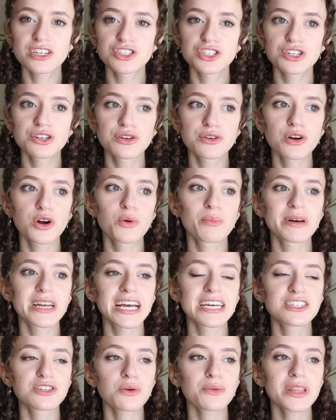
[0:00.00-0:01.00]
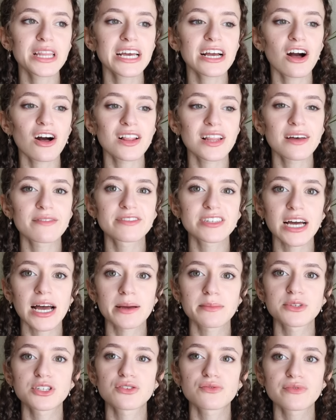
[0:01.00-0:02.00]
Ishiguro, but I don't think I'll have
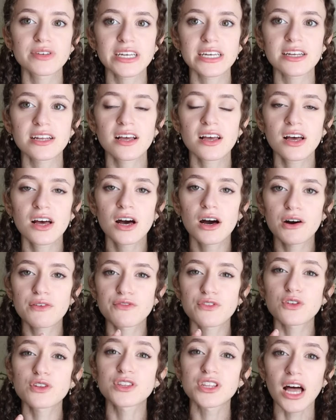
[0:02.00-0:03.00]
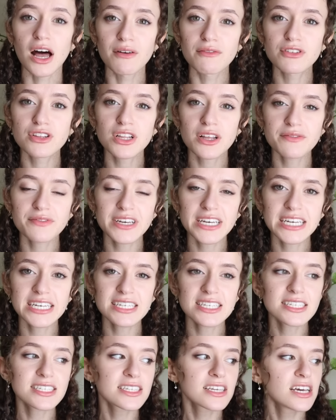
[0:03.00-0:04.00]
time to read a full novel of
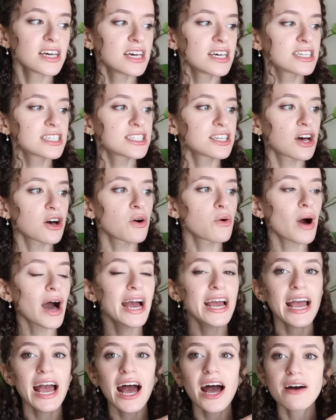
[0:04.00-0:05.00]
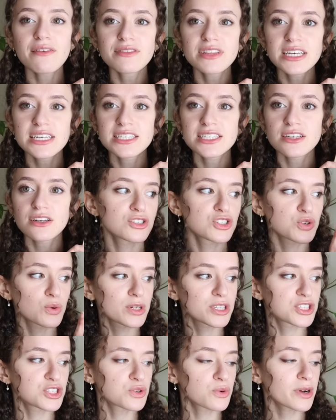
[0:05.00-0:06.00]
his. So I have this
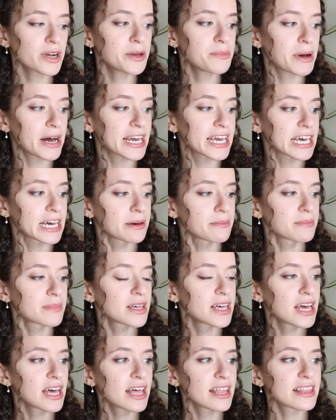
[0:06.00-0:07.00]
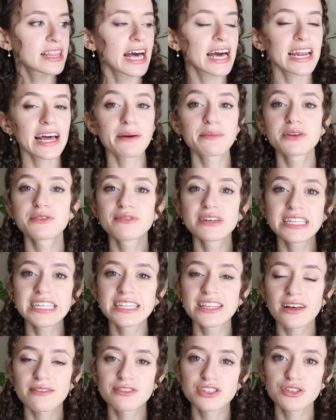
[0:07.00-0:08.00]
short story by him that I would really
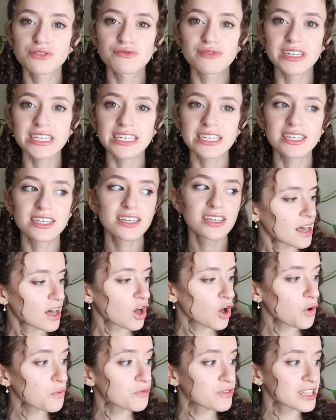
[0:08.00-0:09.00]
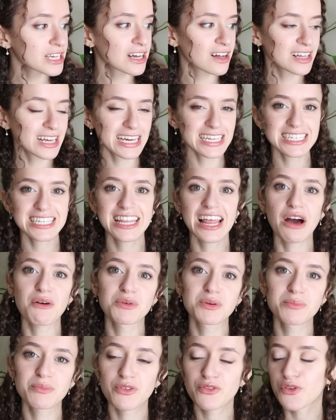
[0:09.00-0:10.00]
love to read. Hopefully I'll get to that
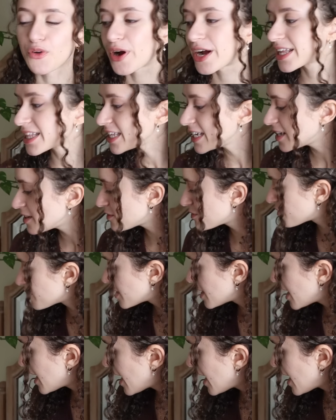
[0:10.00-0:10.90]
one before I leave.